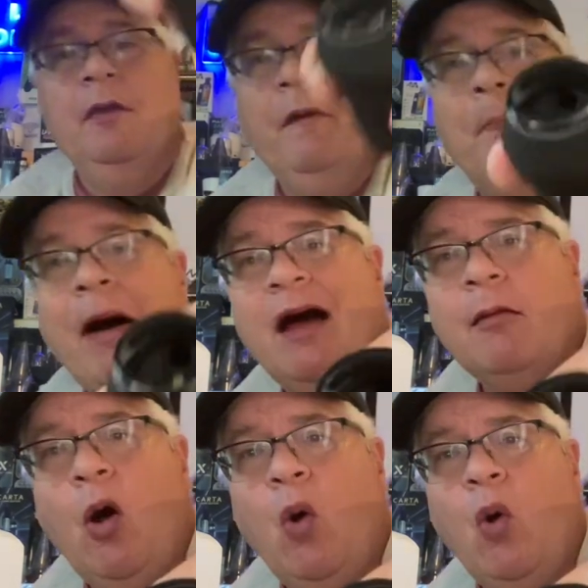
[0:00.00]
the
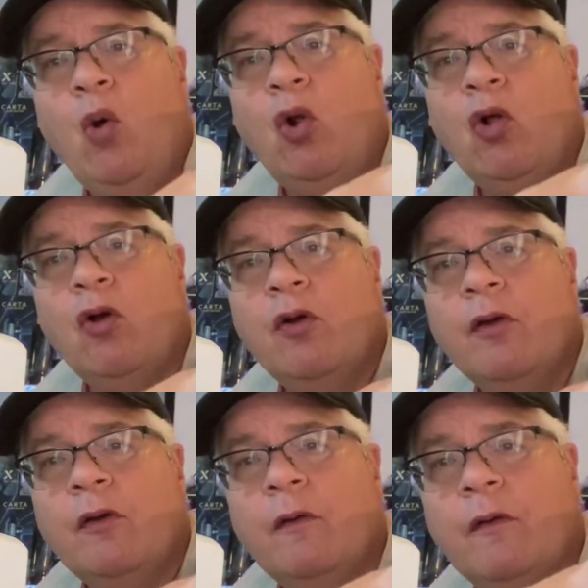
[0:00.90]
bottom hole.
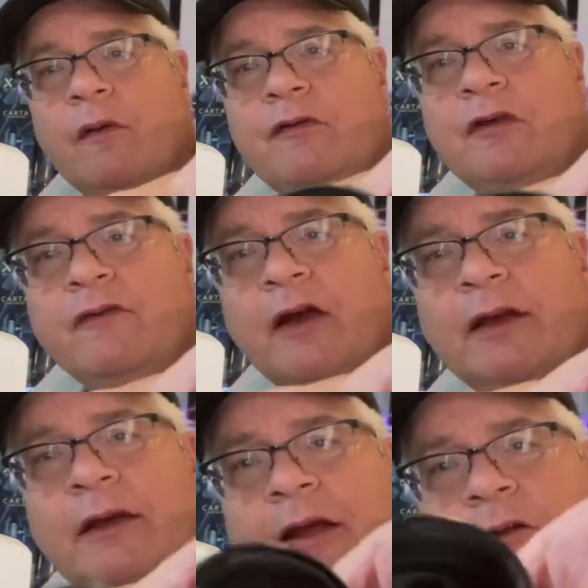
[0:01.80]
Let's see if I
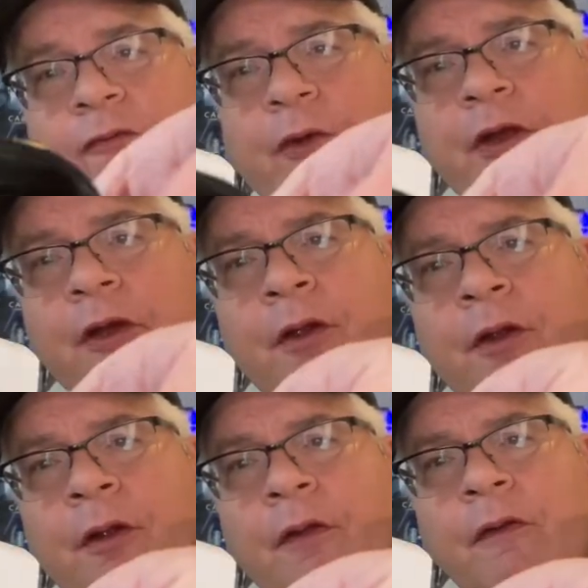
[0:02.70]
can get it for you.
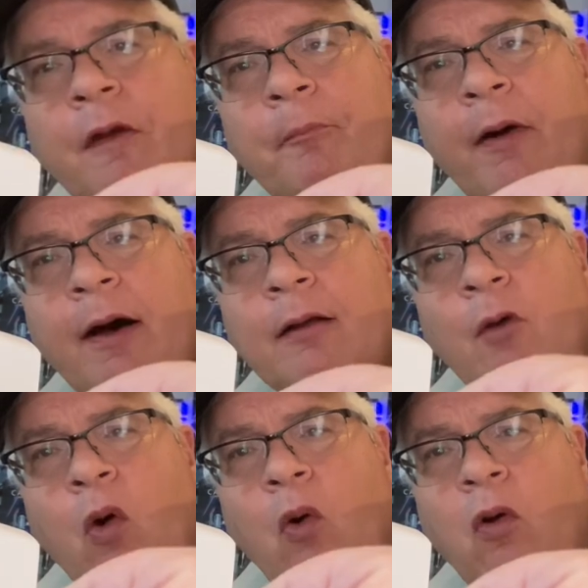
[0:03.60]
The bottom
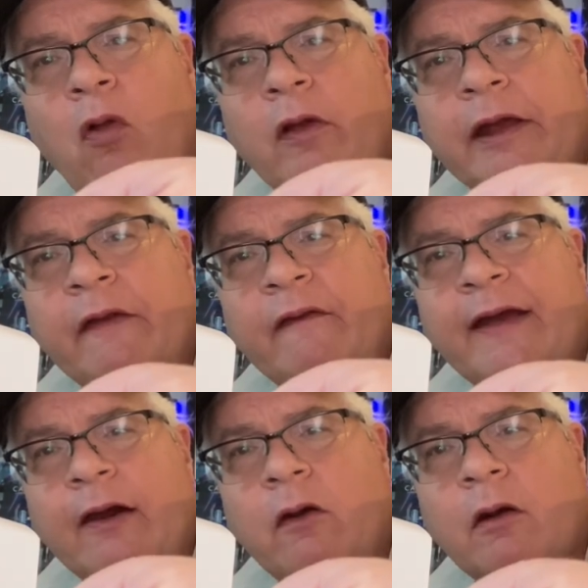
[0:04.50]
hole in
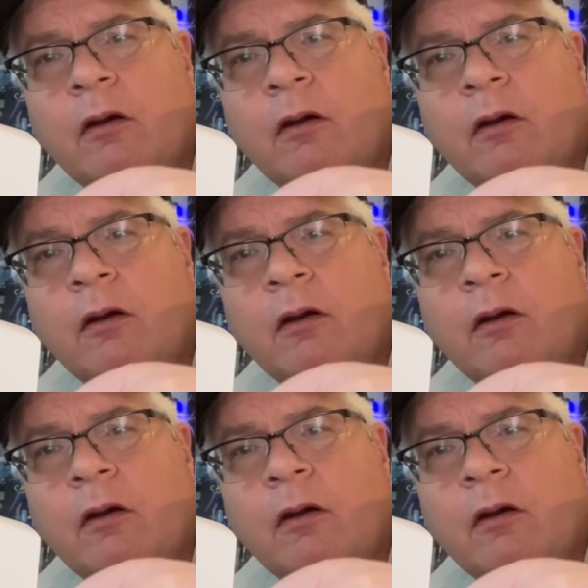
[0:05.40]
there.